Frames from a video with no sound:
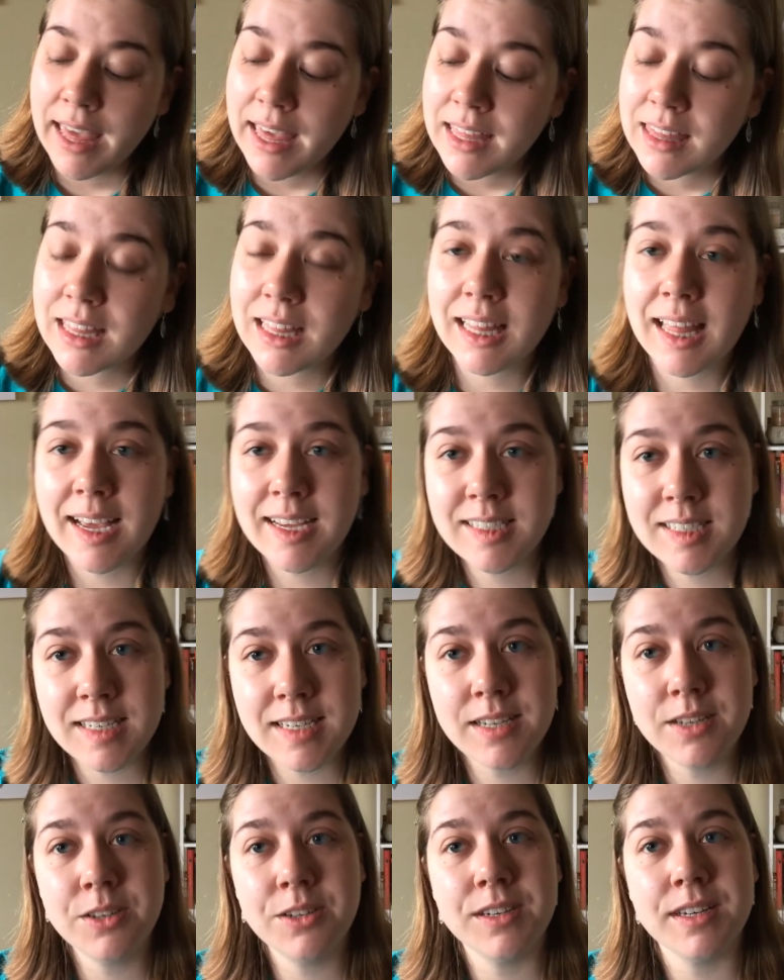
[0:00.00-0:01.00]
The last thing
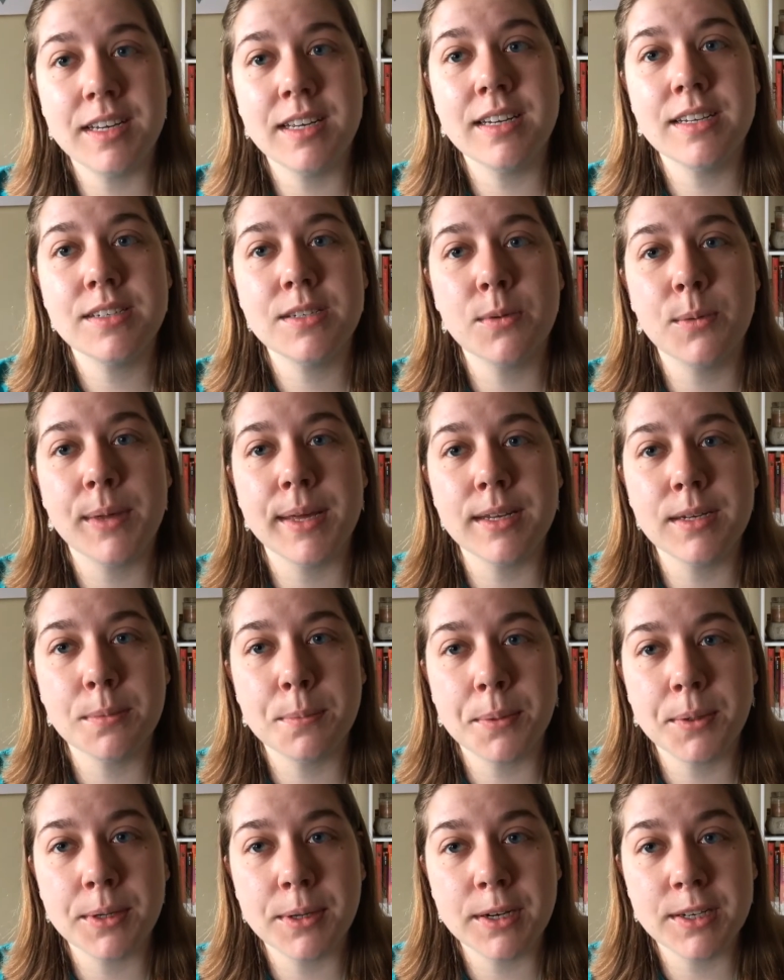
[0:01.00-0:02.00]
you'll need is a way to
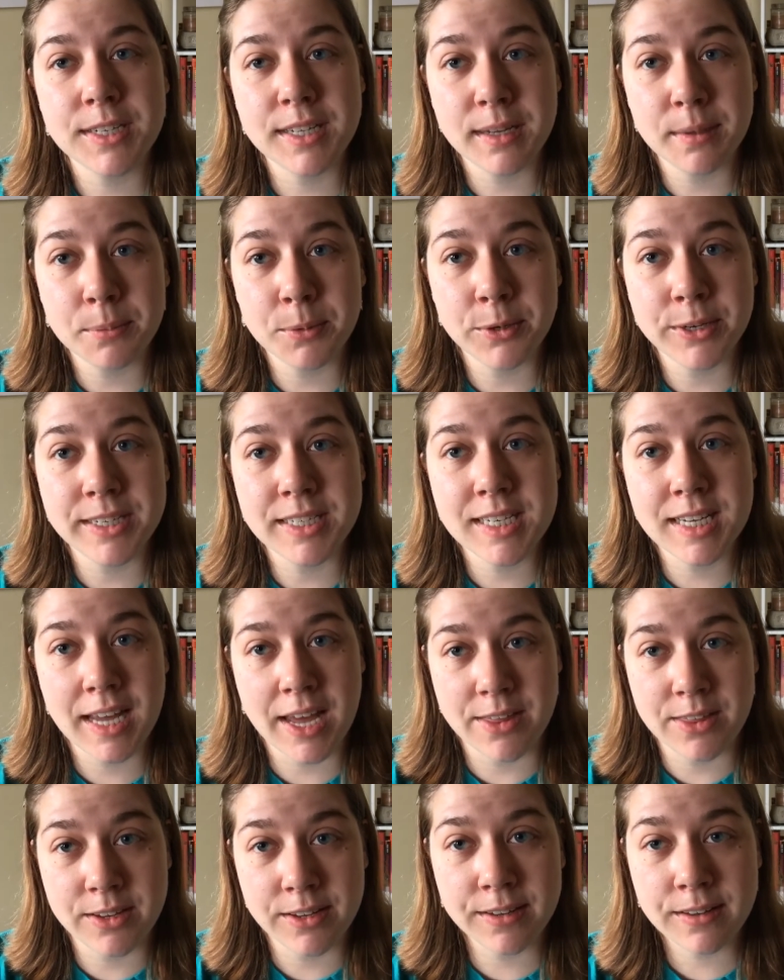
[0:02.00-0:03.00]
put your tambourine
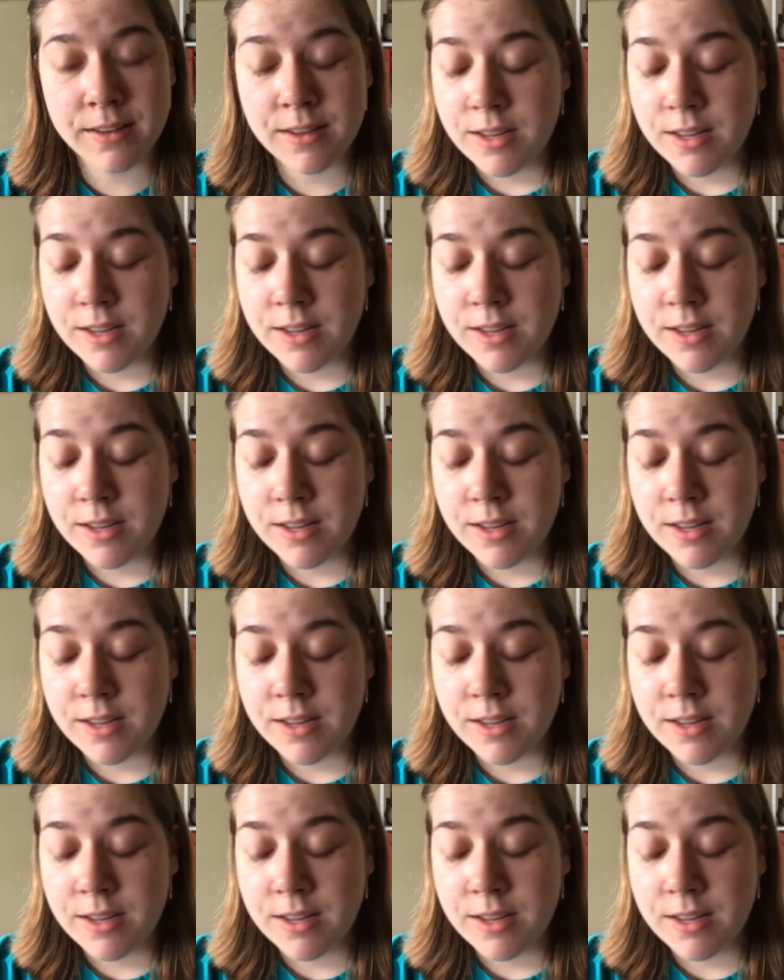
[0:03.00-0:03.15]
together.